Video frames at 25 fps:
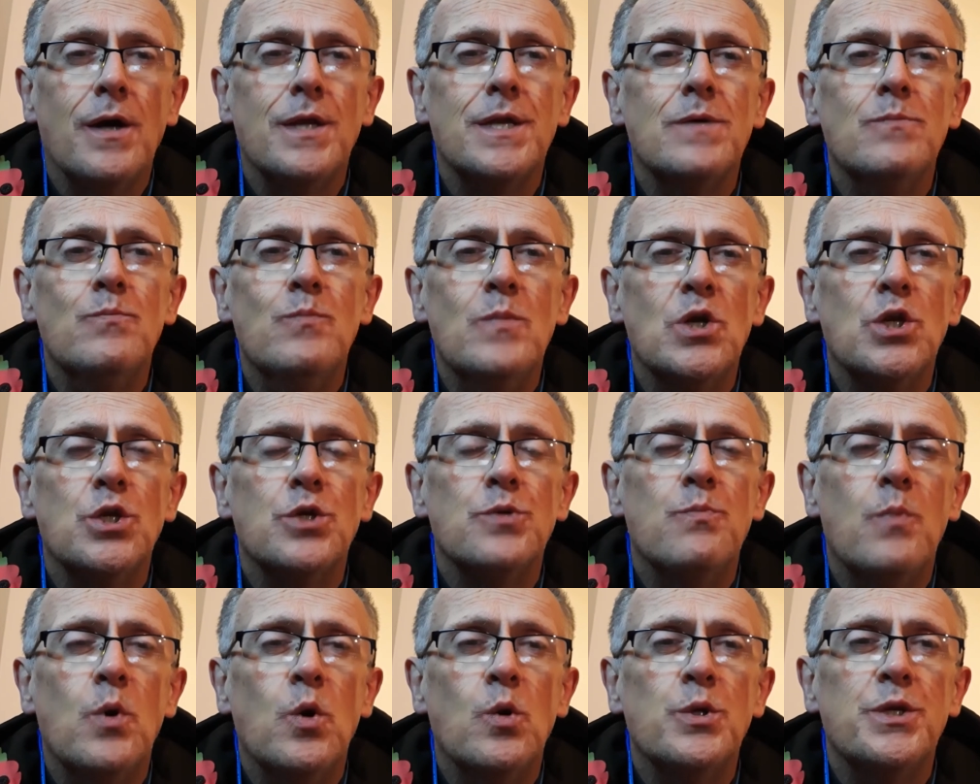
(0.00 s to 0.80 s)
much
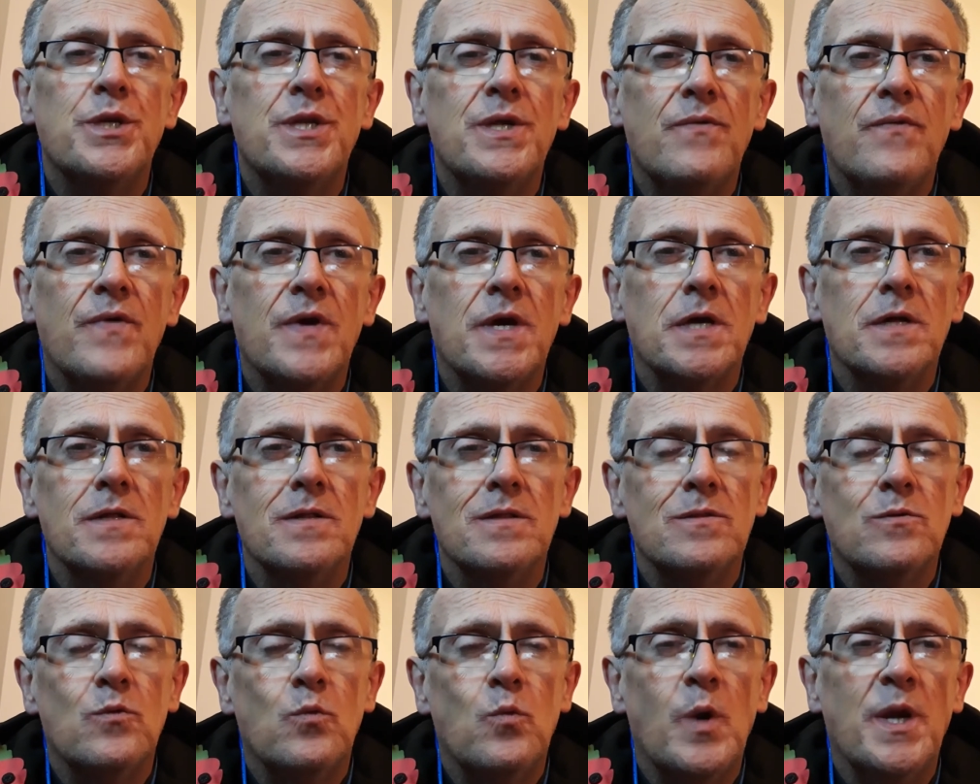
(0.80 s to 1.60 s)
more
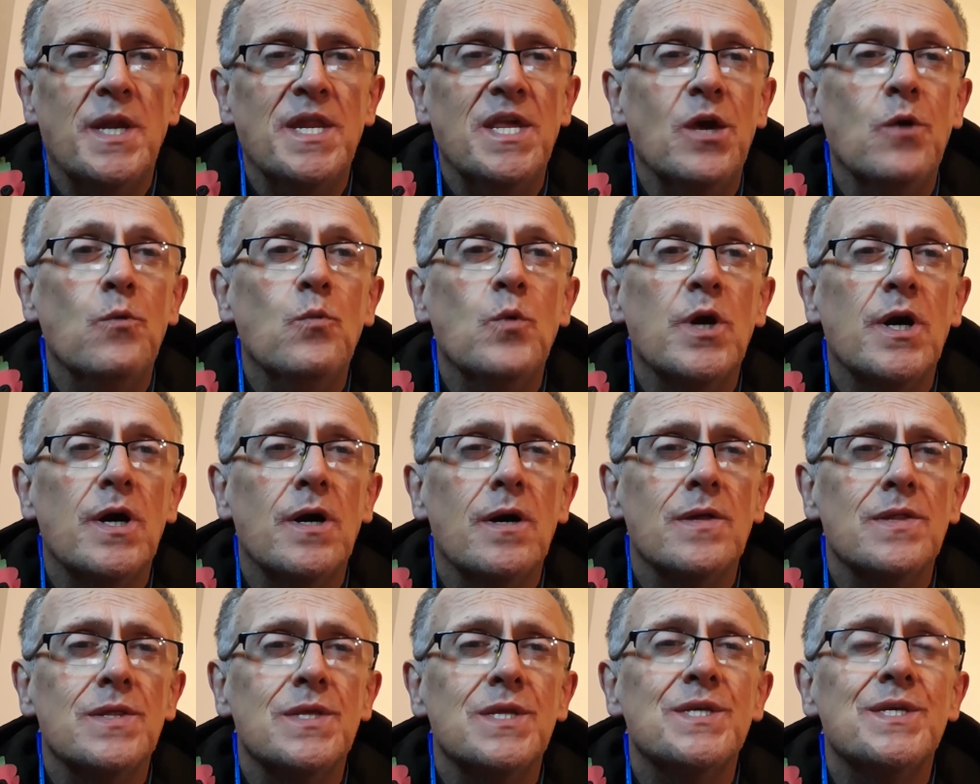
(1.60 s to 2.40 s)
difficult when you
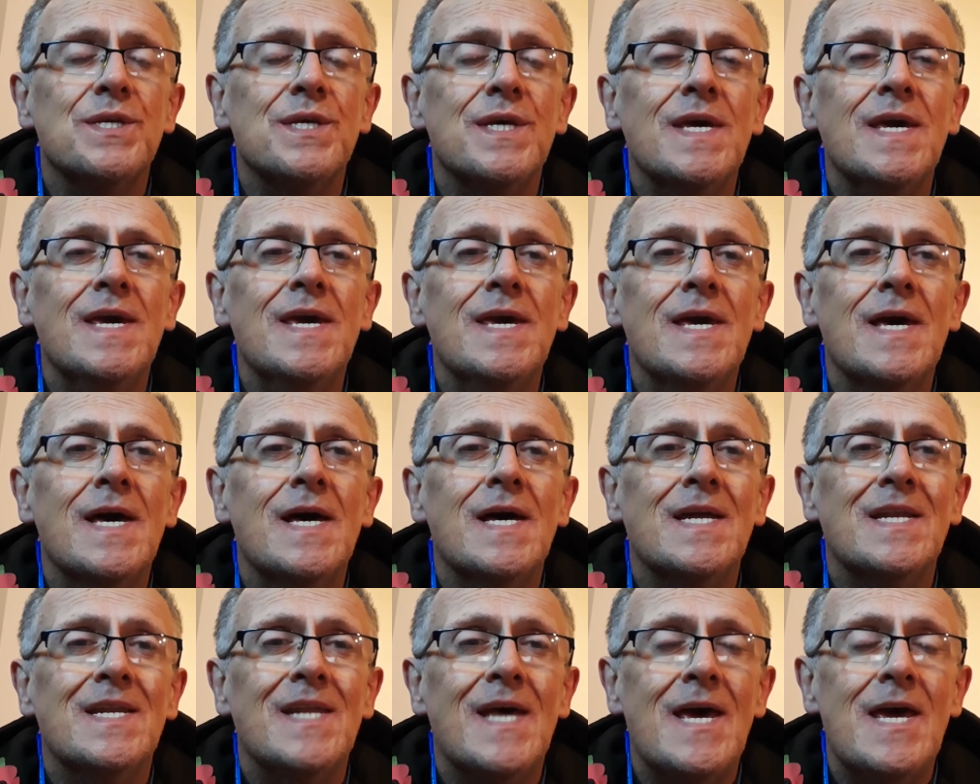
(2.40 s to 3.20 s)
can't see
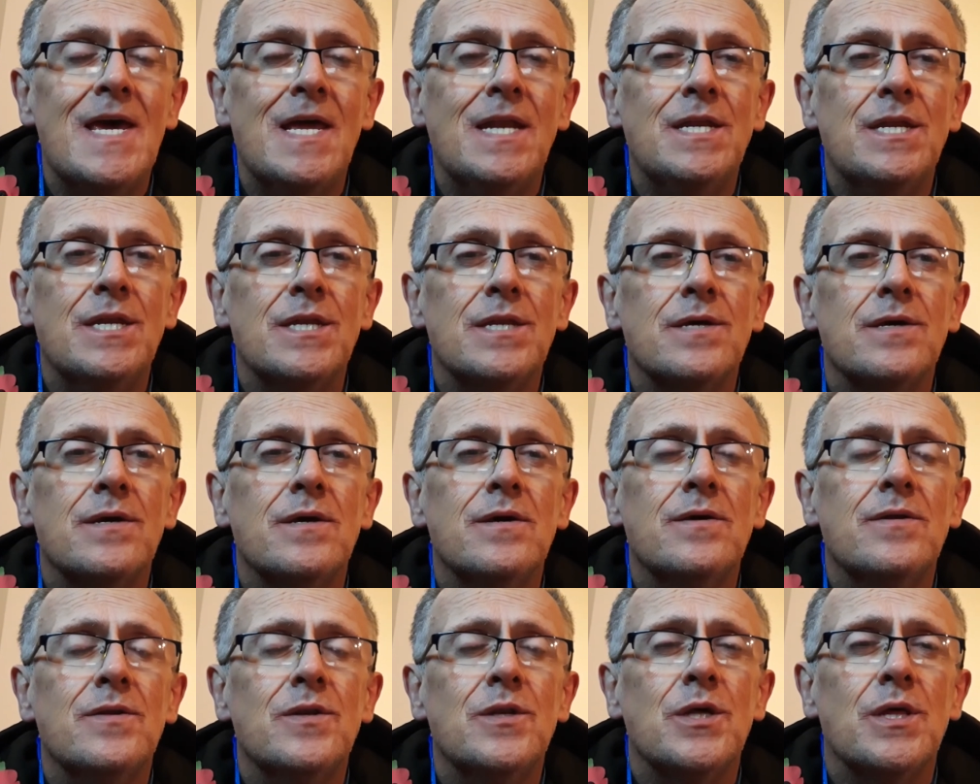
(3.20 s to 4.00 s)
an end
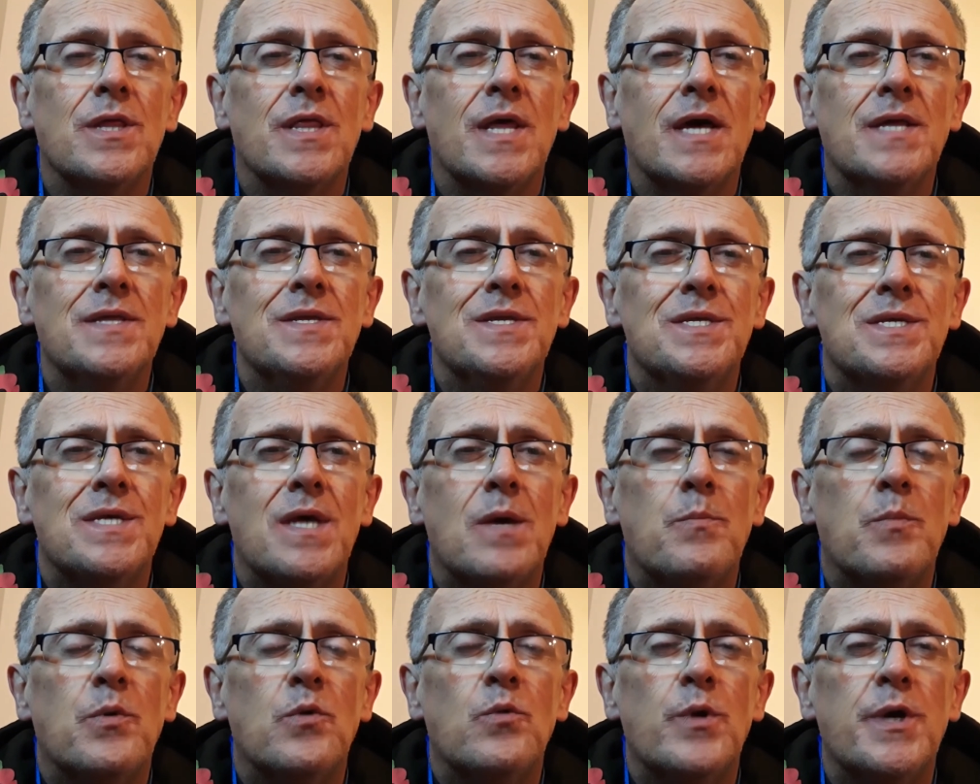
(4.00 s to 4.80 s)
to that
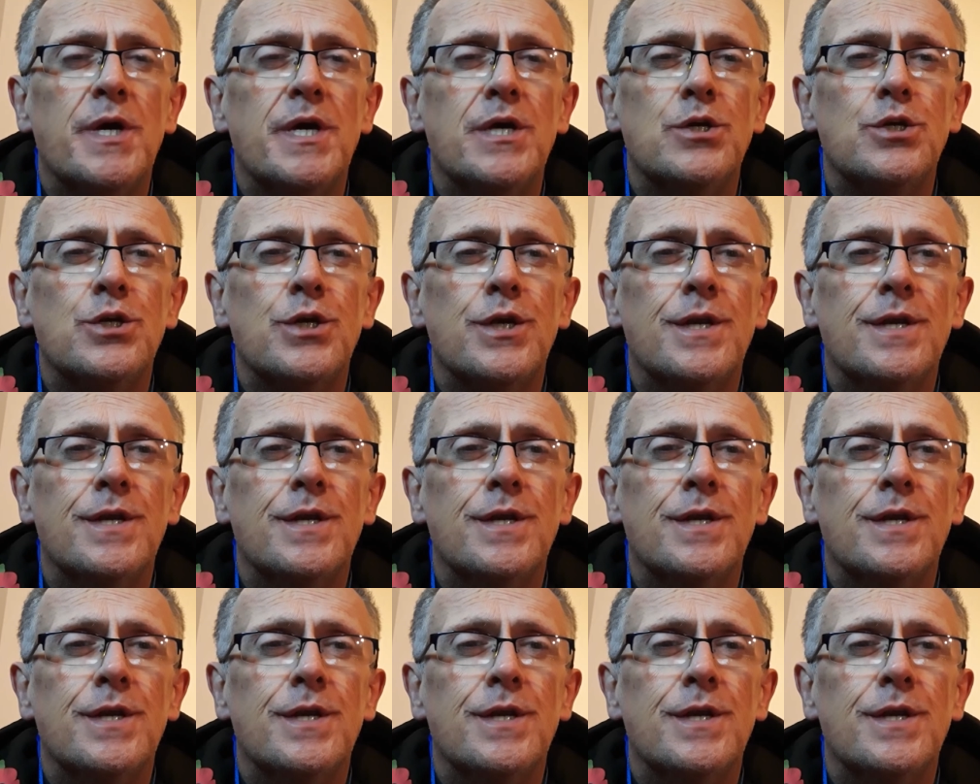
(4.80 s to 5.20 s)
separation.